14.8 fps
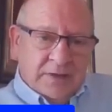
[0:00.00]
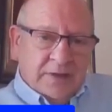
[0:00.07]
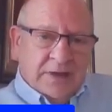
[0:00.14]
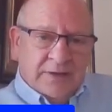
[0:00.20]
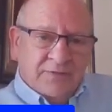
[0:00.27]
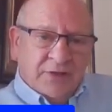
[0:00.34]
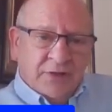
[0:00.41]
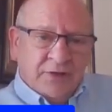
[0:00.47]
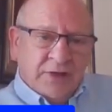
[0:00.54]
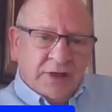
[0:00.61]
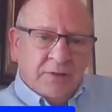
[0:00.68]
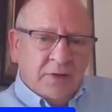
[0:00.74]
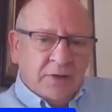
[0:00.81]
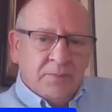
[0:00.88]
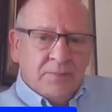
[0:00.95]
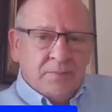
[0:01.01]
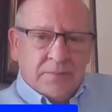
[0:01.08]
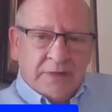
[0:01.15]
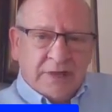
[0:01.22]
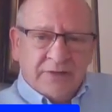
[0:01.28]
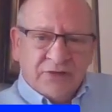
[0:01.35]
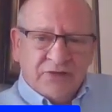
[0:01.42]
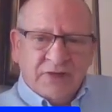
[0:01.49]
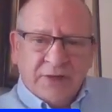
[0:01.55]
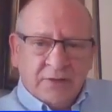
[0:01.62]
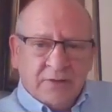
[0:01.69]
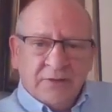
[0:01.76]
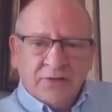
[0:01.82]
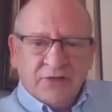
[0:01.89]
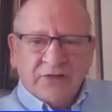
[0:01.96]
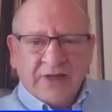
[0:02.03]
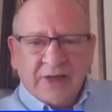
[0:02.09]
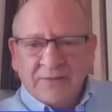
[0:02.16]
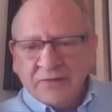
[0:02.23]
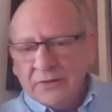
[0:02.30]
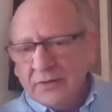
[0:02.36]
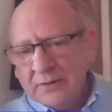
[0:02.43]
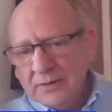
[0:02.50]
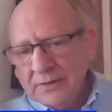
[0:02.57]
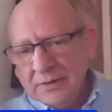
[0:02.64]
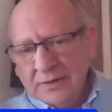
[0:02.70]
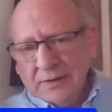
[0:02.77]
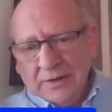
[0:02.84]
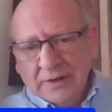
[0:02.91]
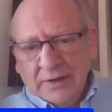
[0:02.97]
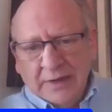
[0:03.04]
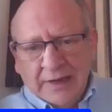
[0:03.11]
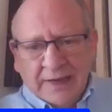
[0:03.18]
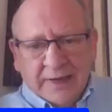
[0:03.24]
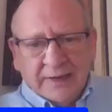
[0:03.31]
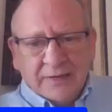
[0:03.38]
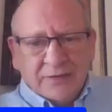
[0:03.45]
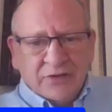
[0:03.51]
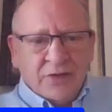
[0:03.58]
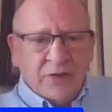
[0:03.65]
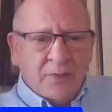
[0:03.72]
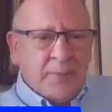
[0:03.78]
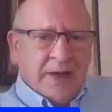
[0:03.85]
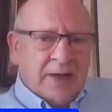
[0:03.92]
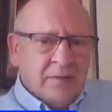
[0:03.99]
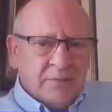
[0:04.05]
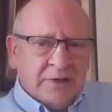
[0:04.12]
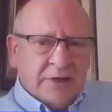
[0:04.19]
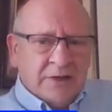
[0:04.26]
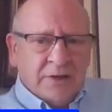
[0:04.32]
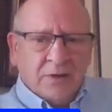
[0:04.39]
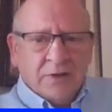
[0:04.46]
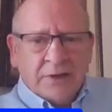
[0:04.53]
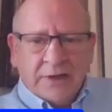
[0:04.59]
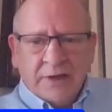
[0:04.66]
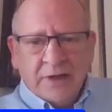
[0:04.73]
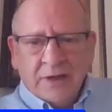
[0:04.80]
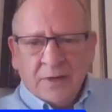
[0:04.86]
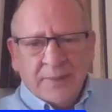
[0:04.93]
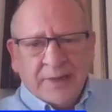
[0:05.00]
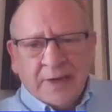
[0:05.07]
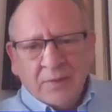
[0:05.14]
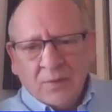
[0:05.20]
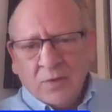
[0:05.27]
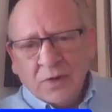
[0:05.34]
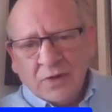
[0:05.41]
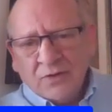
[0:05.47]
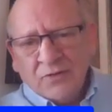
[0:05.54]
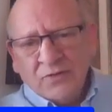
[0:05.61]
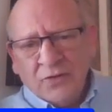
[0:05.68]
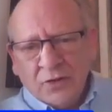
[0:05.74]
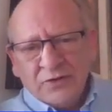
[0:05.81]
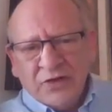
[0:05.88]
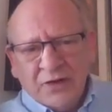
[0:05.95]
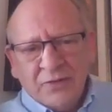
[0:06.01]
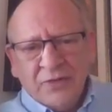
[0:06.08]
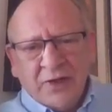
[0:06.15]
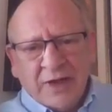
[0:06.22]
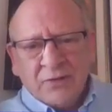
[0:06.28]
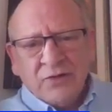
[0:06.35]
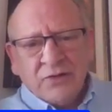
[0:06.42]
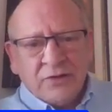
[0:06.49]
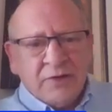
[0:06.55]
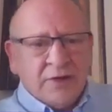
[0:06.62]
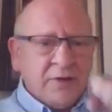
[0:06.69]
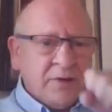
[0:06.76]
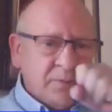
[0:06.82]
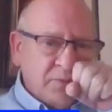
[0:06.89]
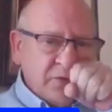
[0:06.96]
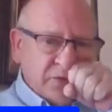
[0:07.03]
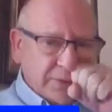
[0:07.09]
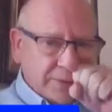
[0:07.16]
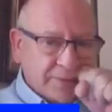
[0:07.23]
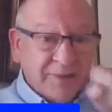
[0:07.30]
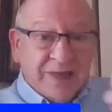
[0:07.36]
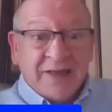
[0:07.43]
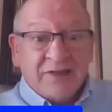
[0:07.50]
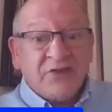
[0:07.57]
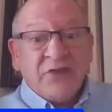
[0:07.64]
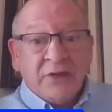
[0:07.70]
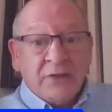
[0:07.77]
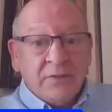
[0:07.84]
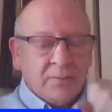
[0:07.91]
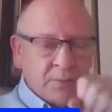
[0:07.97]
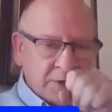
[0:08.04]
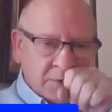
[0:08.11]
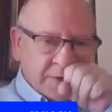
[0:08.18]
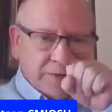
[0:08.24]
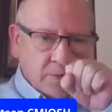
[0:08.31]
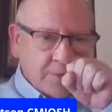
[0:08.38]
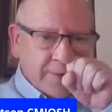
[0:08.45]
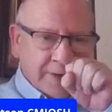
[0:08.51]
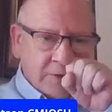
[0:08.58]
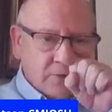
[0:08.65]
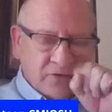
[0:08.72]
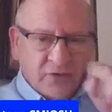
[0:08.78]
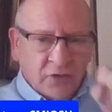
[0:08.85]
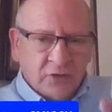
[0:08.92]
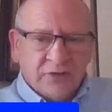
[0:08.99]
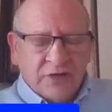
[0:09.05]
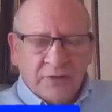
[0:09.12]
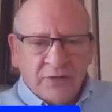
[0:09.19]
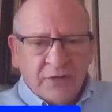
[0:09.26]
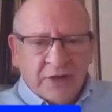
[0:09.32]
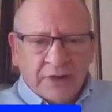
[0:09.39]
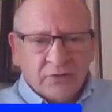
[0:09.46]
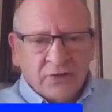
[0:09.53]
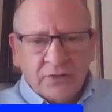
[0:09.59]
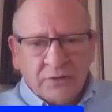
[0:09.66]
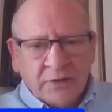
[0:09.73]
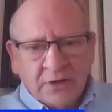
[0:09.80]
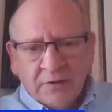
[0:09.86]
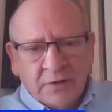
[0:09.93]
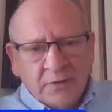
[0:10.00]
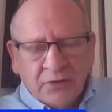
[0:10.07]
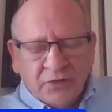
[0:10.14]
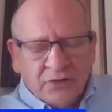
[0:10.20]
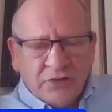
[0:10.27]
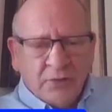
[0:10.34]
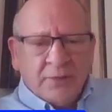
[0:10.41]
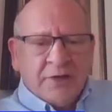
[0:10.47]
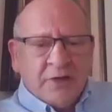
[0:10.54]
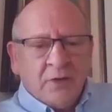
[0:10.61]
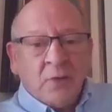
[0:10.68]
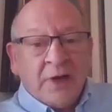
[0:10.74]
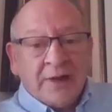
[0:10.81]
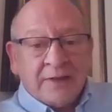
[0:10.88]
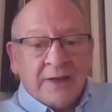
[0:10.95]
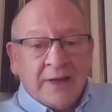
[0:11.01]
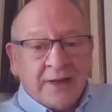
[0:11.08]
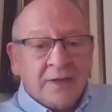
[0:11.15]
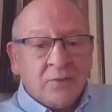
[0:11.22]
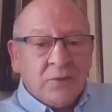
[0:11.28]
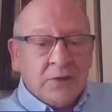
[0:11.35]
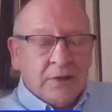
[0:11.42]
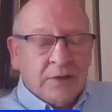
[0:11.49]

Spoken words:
If the dirham is still 7 to the pound, then you're looking at about, 14,000 dirhams, I'm guessing, but around about 14,000 dirhams. Somebody will work that out.